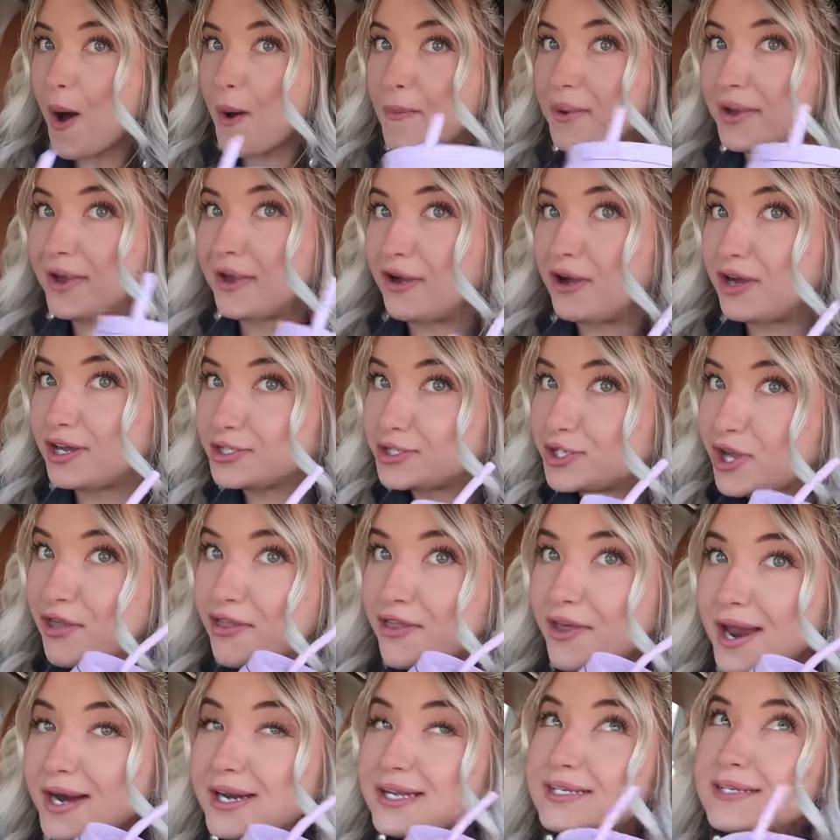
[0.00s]
Oh my gosh,
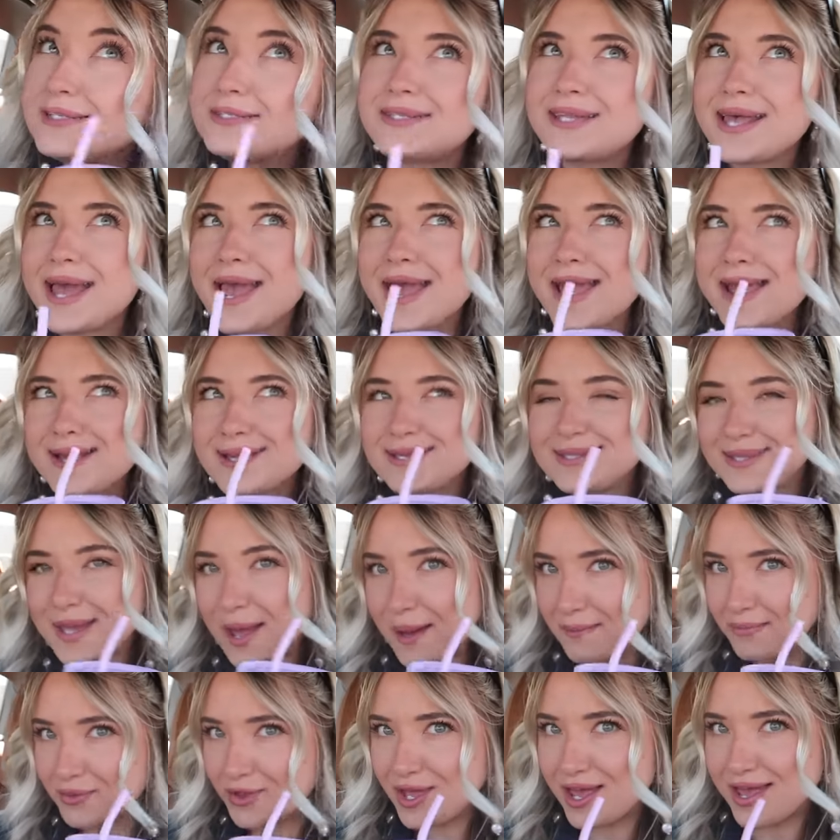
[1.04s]
that is saying
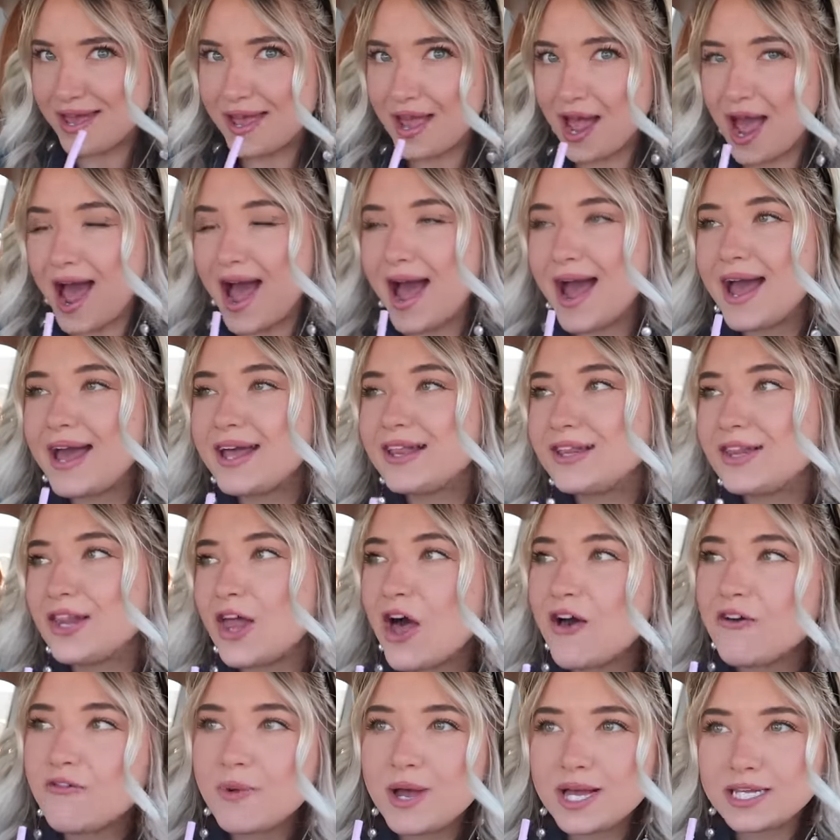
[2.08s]
something. I
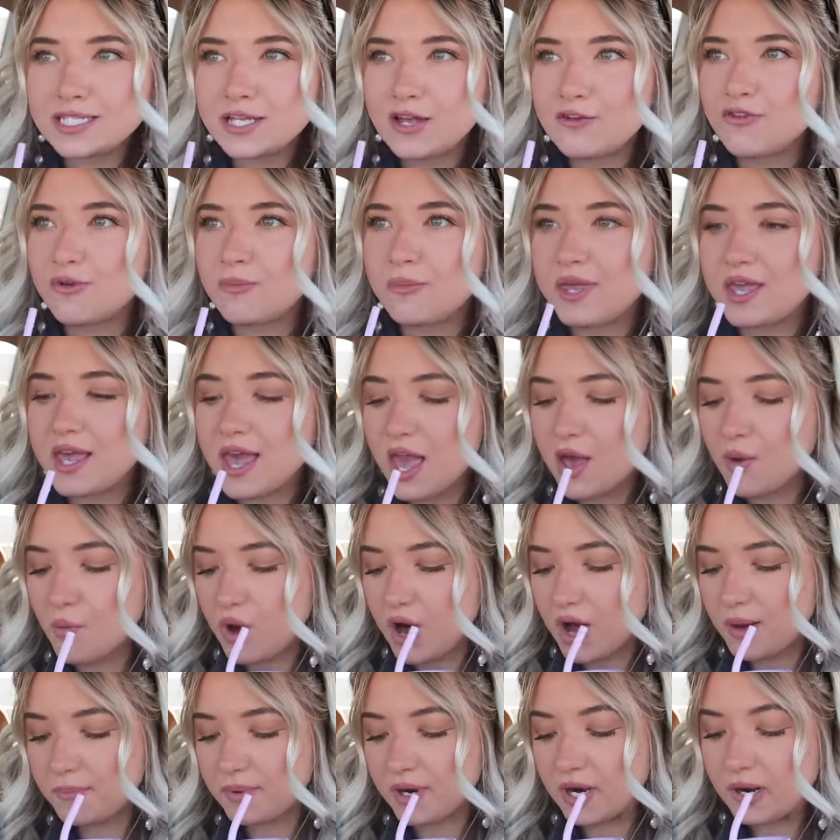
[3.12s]
love myself a BK
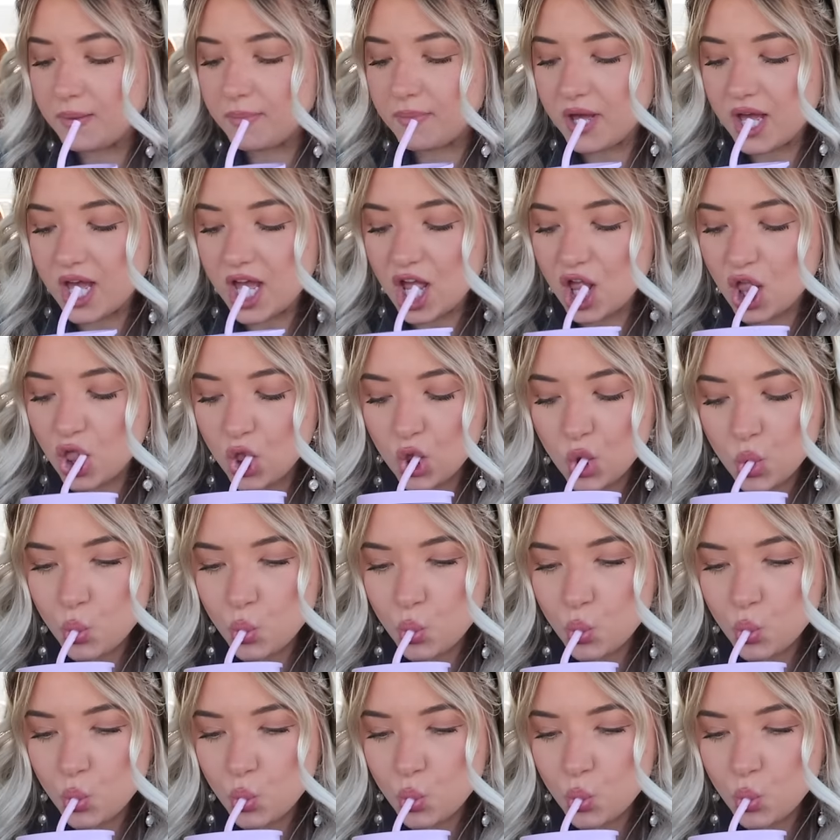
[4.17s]
Whopper, but